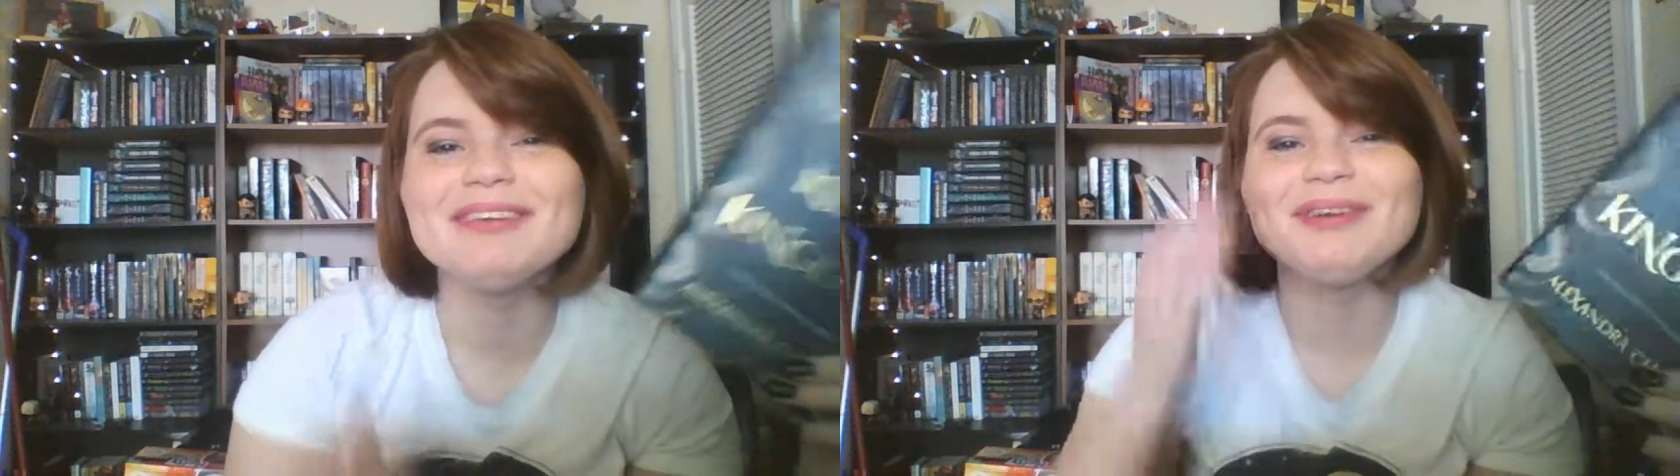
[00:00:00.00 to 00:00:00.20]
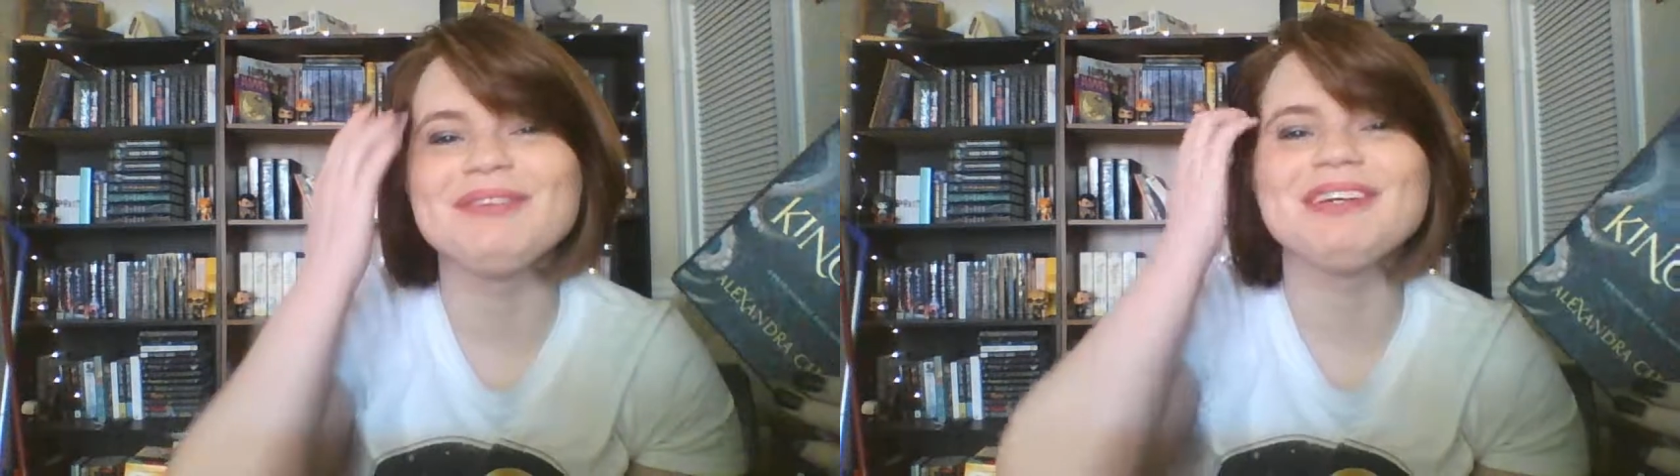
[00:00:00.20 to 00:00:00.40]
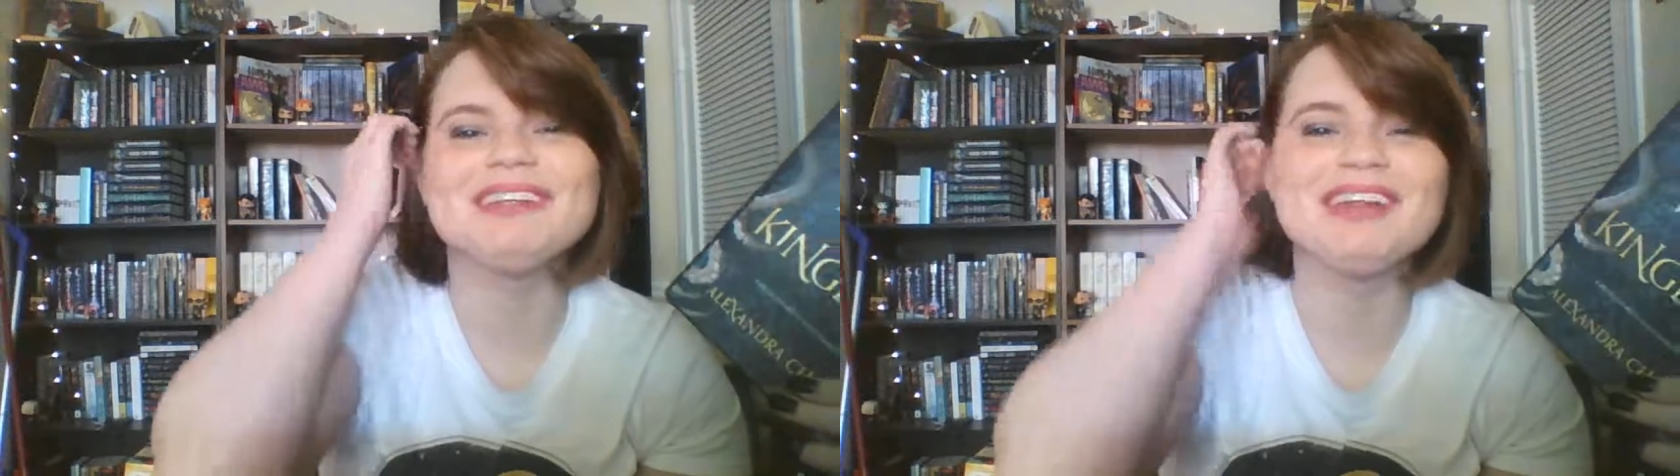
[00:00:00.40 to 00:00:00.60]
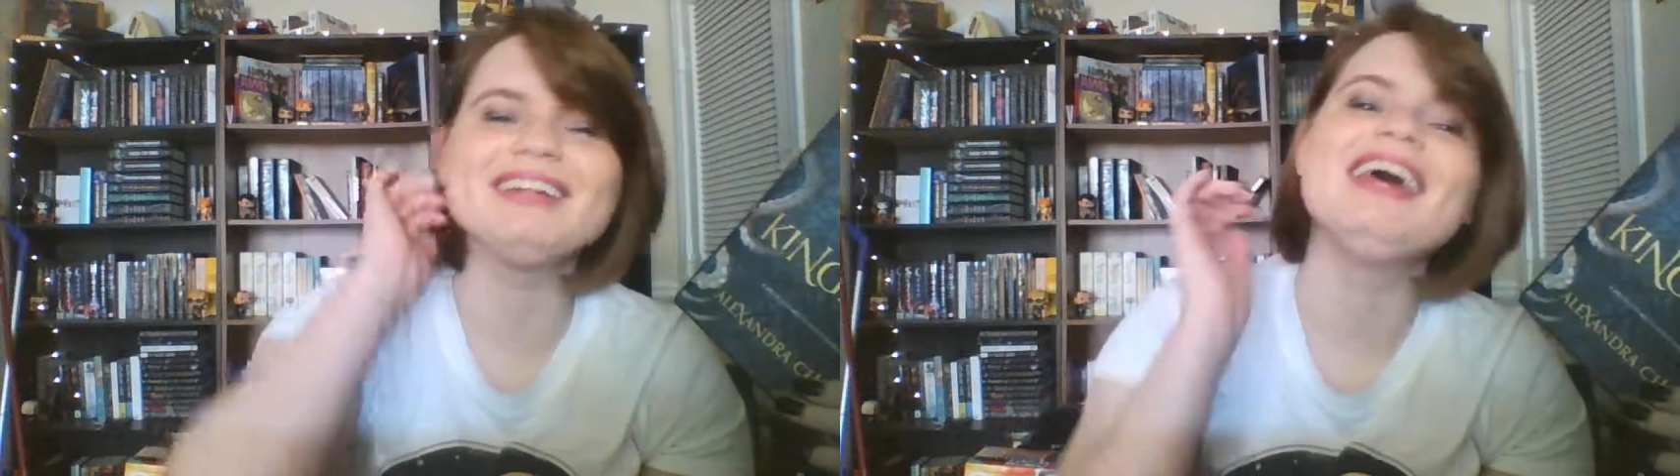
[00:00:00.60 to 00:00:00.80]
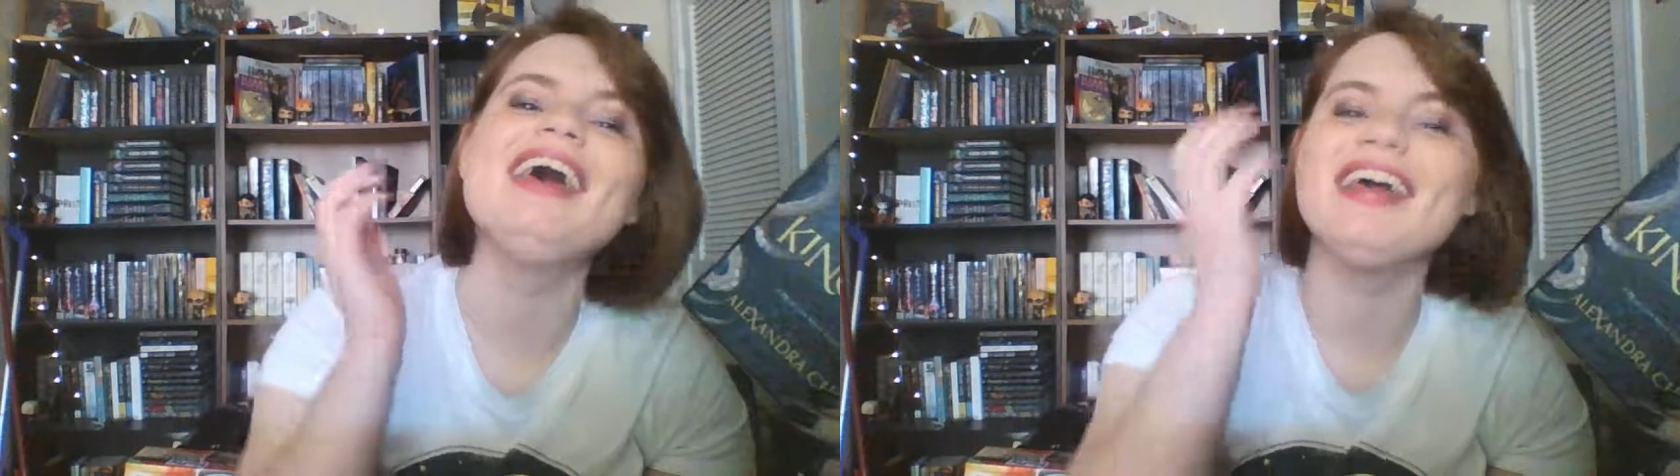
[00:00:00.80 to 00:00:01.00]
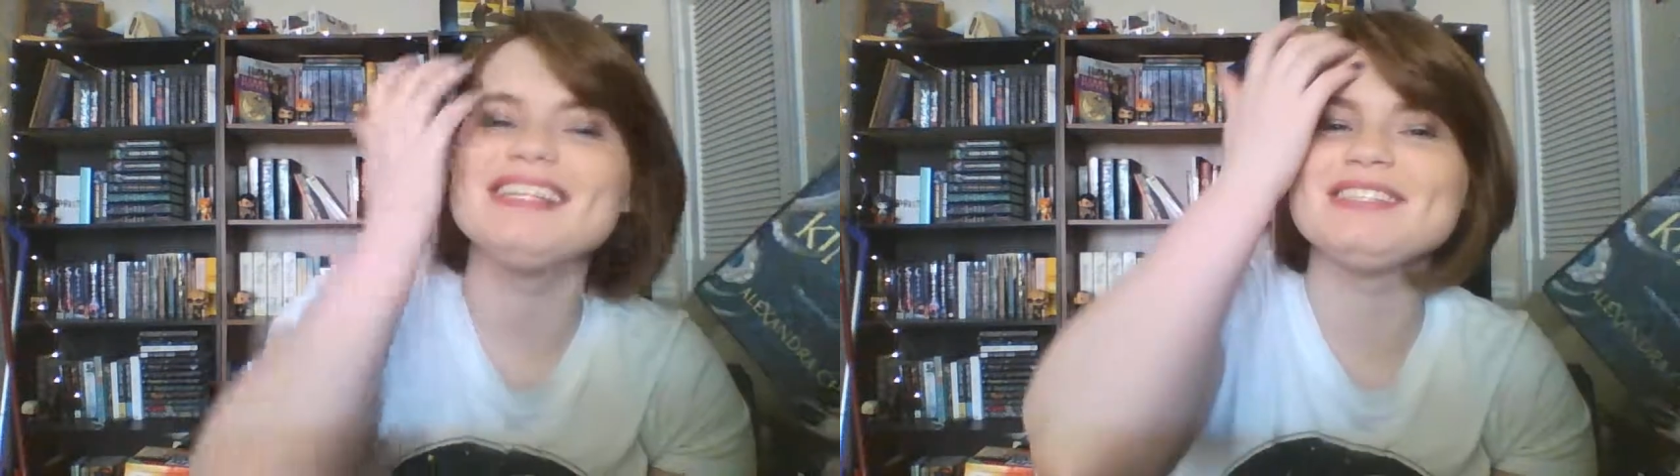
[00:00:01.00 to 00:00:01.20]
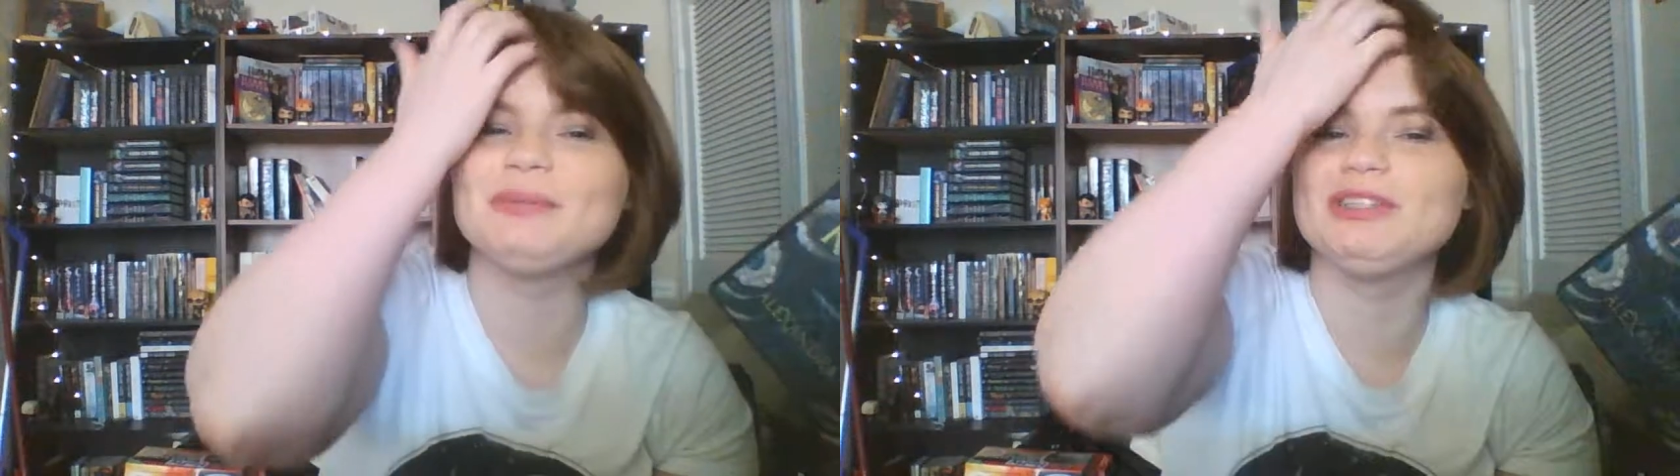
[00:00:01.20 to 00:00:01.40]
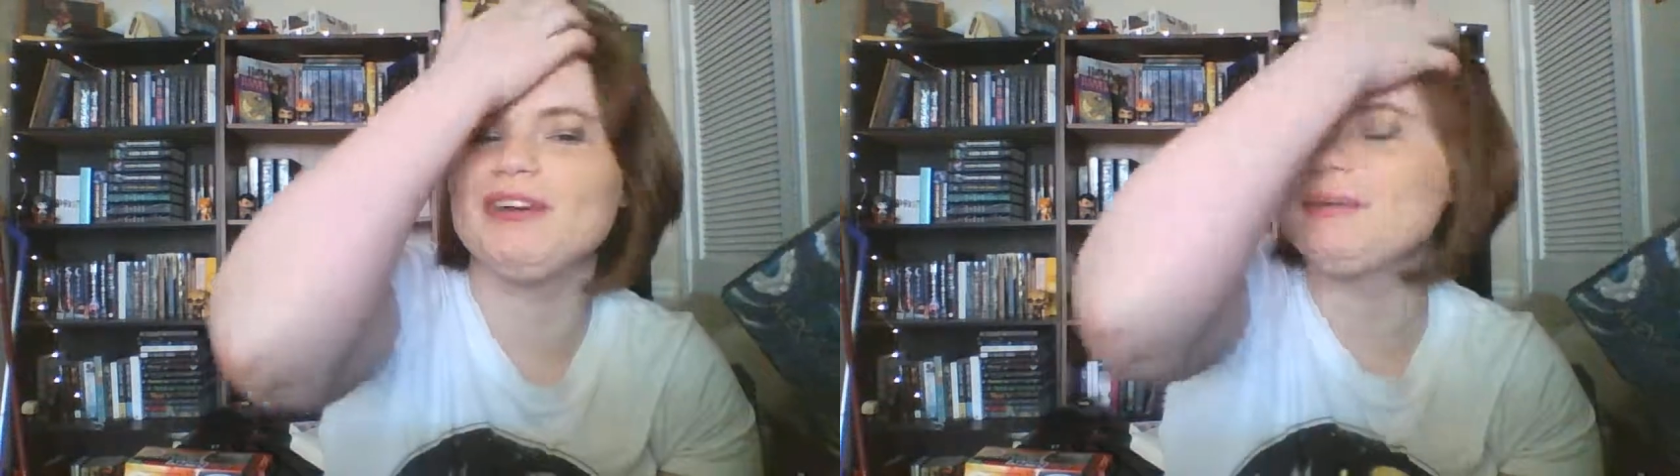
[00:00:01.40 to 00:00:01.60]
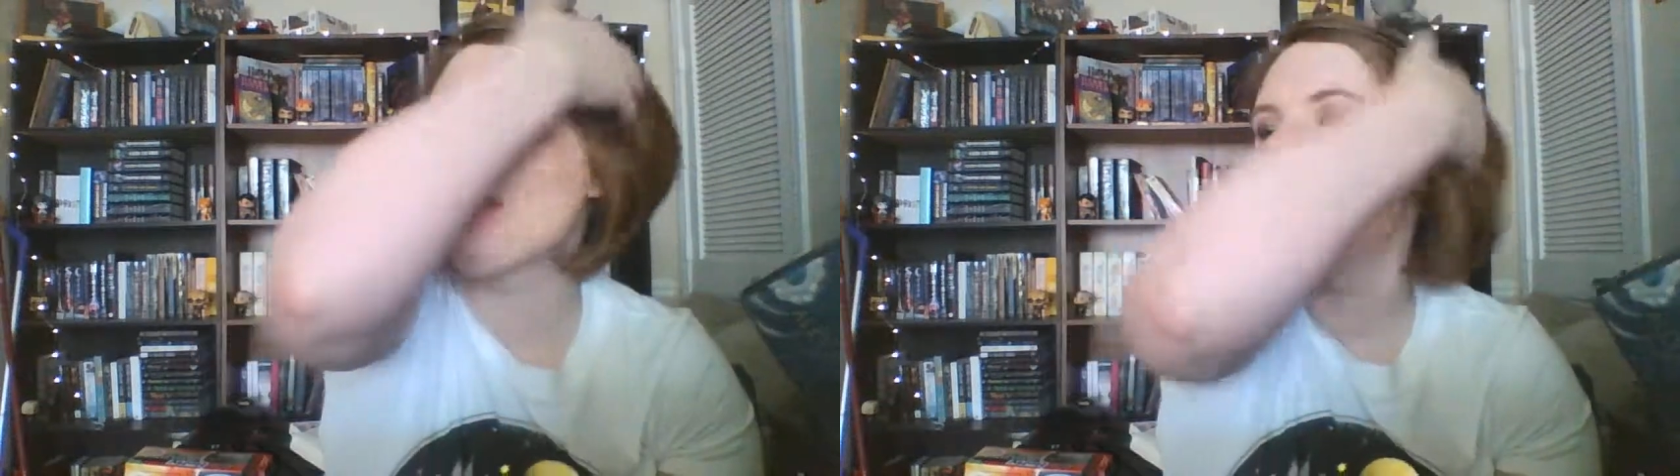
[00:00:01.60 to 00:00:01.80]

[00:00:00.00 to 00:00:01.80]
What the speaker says: readathon. It's so much fun.